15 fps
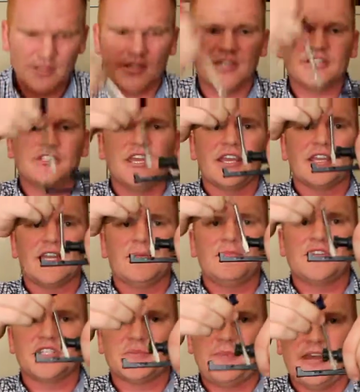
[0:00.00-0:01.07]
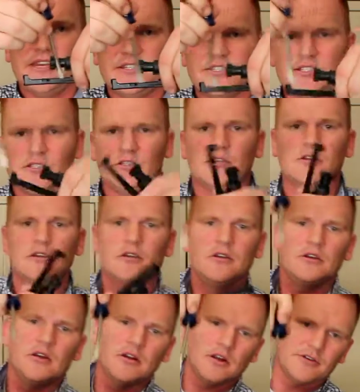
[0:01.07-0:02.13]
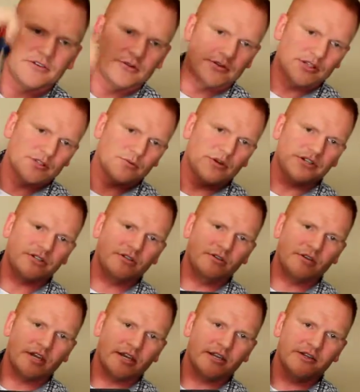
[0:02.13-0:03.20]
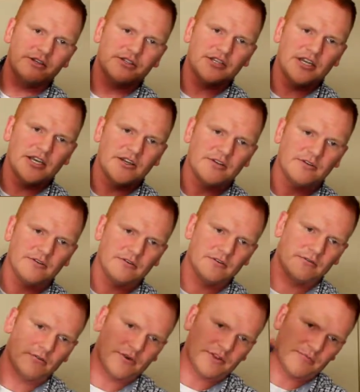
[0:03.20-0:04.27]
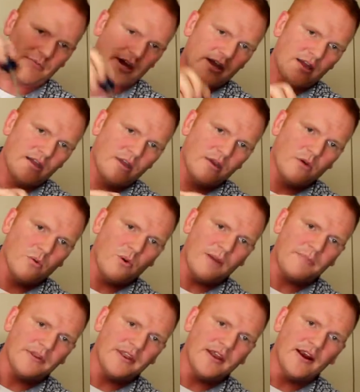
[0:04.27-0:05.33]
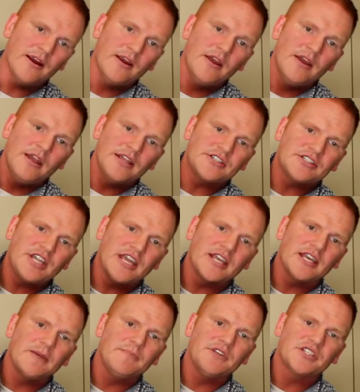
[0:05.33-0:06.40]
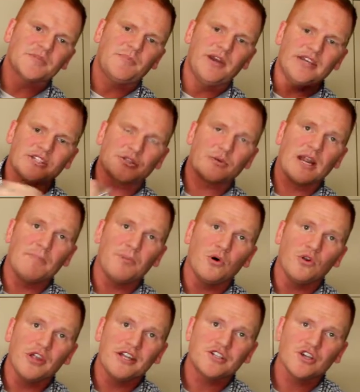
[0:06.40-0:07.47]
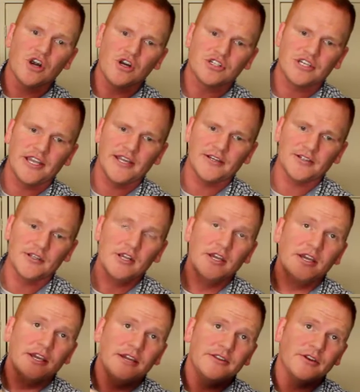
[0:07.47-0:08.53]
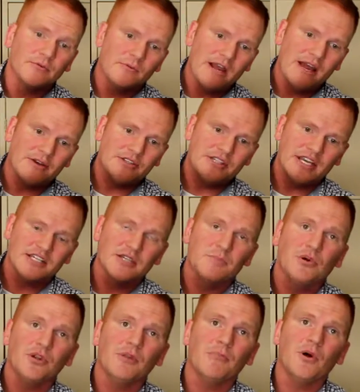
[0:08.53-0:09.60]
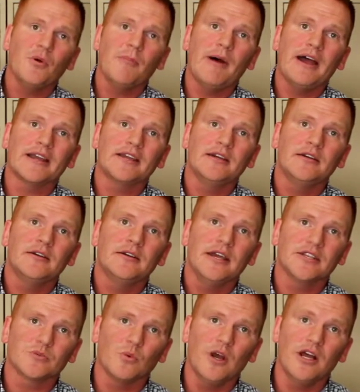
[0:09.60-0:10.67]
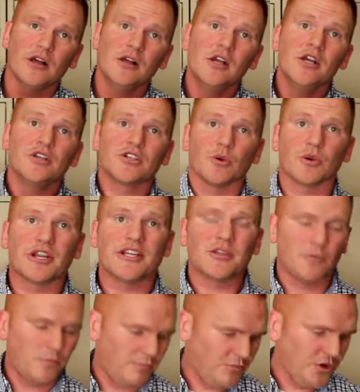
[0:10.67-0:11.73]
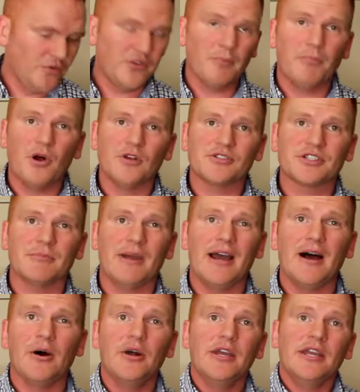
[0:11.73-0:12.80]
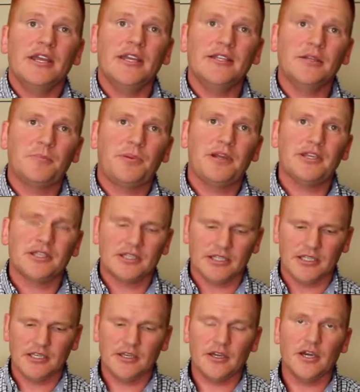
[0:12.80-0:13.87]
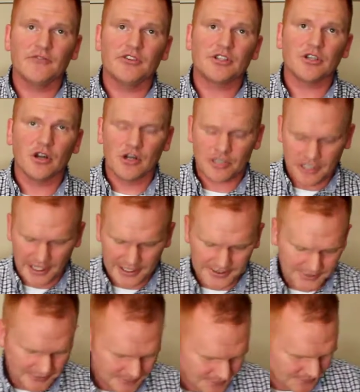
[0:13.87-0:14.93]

has taken up this space. Or I'll do it this way so you kind of understand it with my weapon there. It's taken up this space, so when I pull that charging handle, the round is actually pulling the bolt back as well. So we're going to have to move the bolt somehow independently of the charging handle.